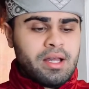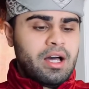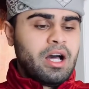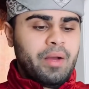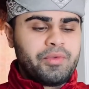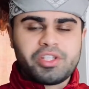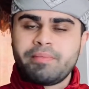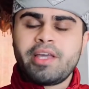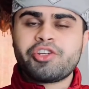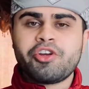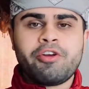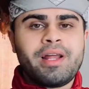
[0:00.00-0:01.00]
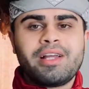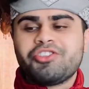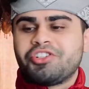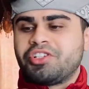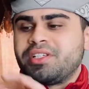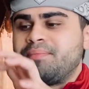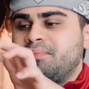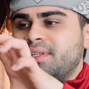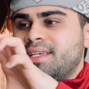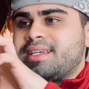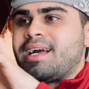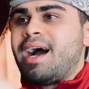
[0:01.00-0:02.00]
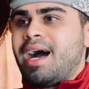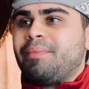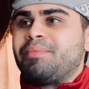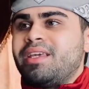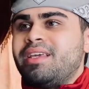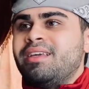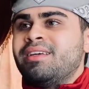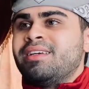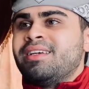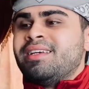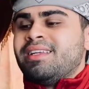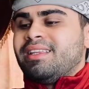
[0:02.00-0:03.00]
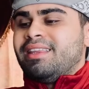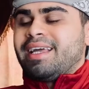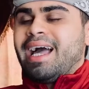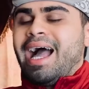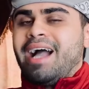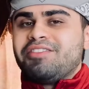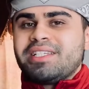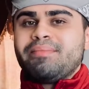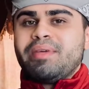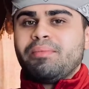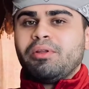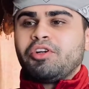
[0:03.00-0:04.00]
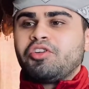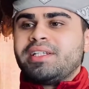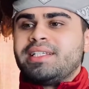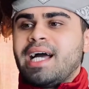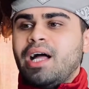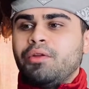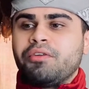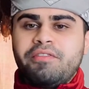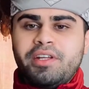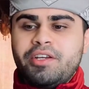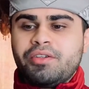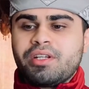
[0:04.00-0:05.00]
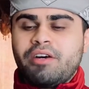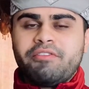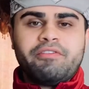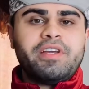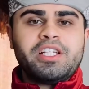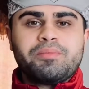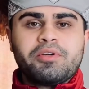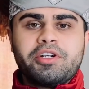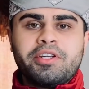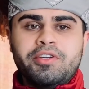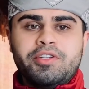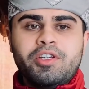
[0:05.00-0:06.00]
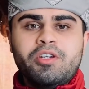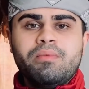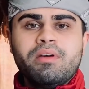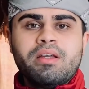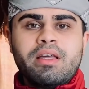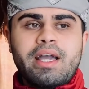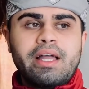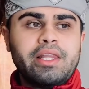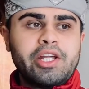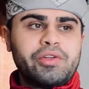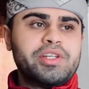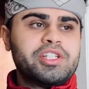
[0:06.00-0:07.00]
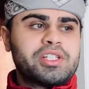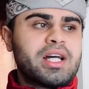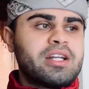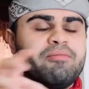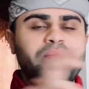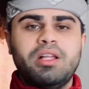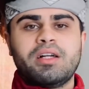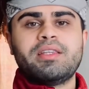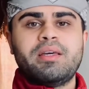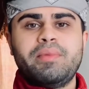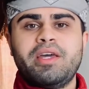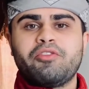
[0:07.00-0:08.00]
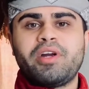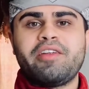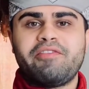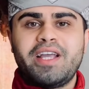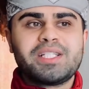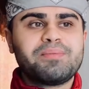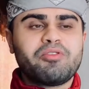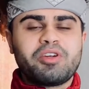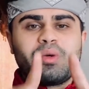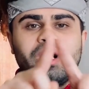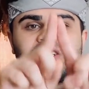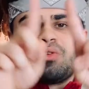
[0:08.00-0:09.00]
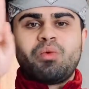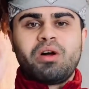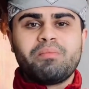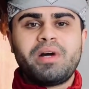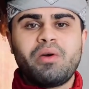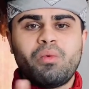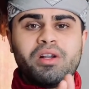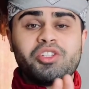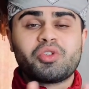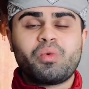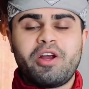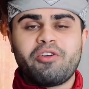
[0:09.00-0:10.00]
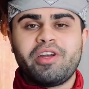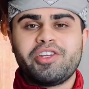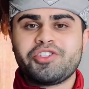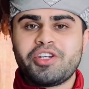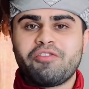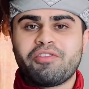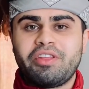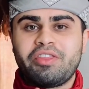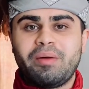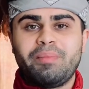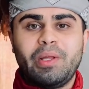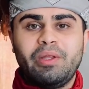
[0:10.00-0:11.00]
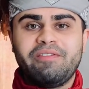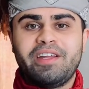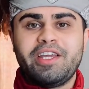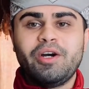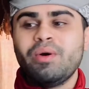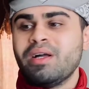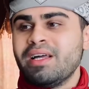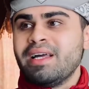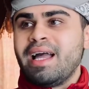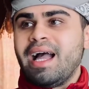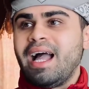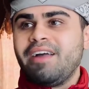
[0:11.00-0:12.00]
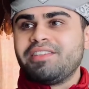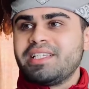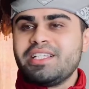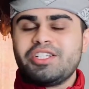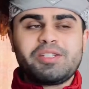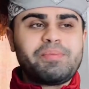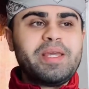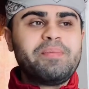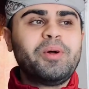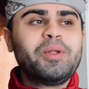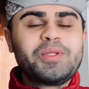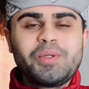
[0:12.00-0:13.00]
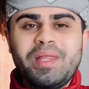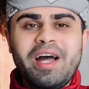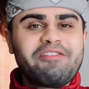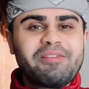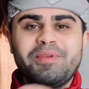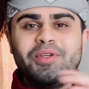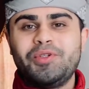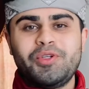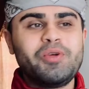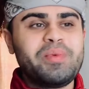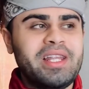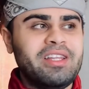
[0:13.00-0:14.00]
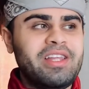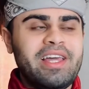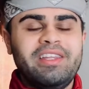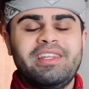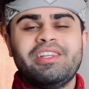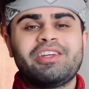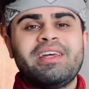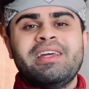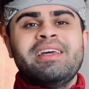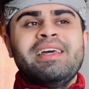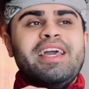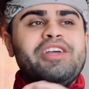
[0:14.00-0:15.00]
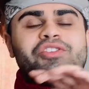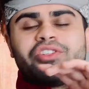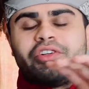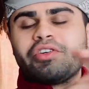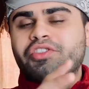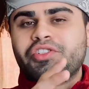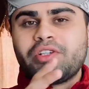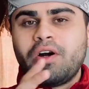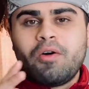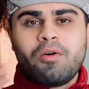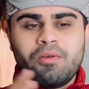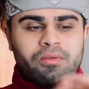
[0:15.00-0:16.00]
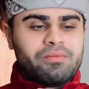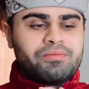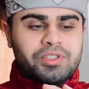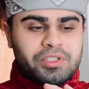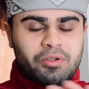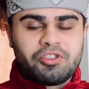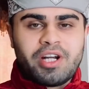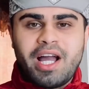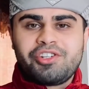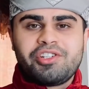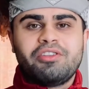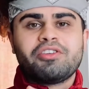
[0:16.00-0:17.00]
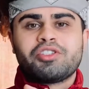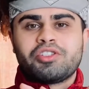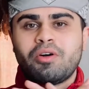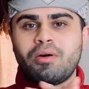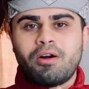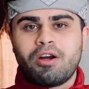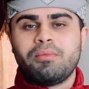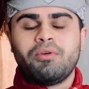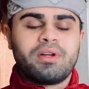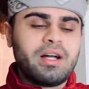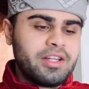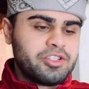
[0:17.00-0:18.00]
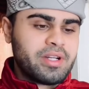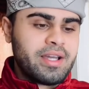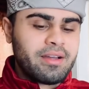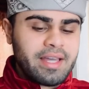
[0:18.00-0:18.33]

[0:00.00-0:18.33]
Um, just make sure you're not just simply copy. Like I've seen people literally download videos off of Facebook or YouTube and literally just kind of plug them in, right? Facebook requires a one by one square ratio for the thumbnail and video. I've seen just people do that from YouTube and it, and then look, it just looks so, so trashy. It looks so horrible, guys, right?